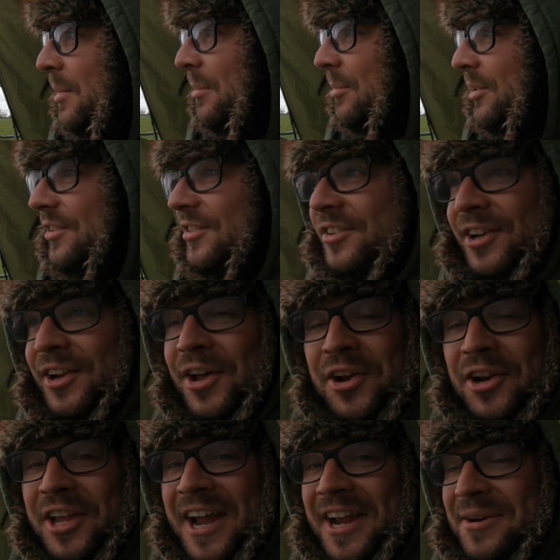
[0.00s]
remember it's still
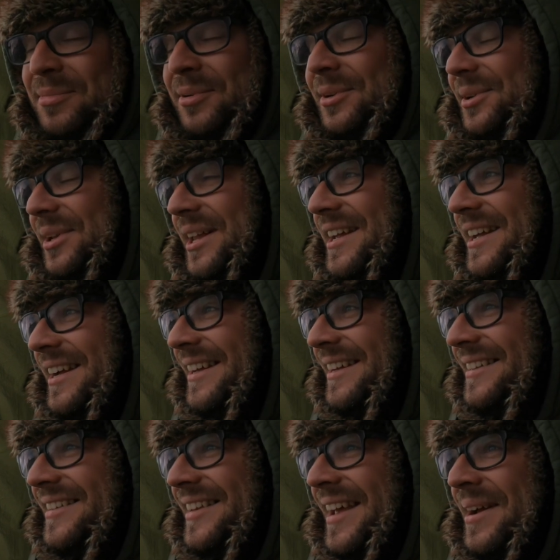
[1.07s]
early April,
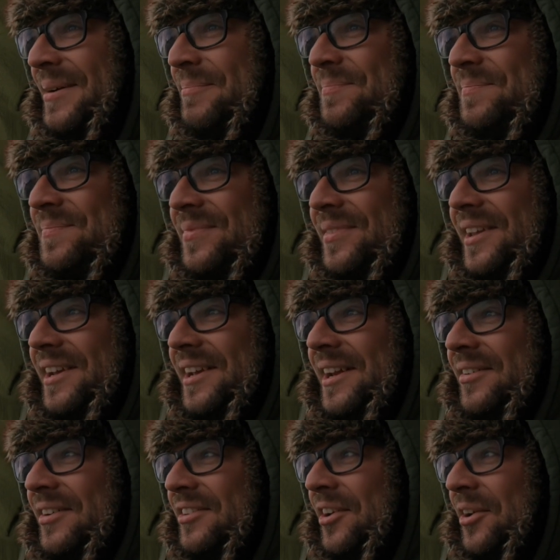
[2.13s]
and you
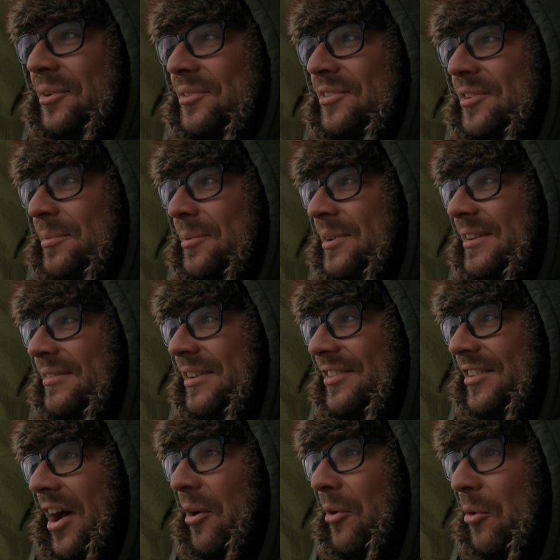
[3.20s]
know, those long summer
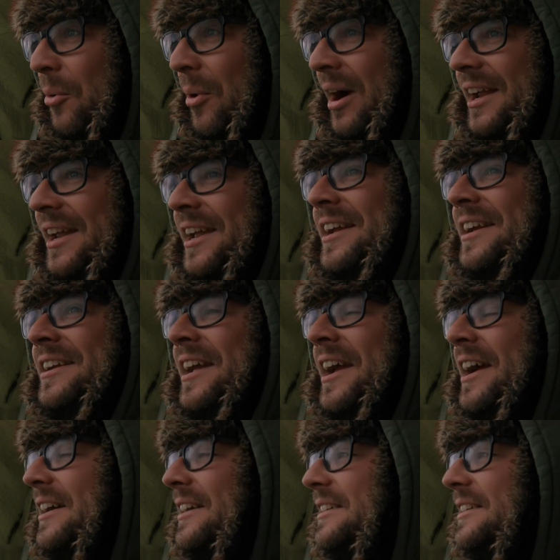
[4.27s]
evenings aren't quite here yet.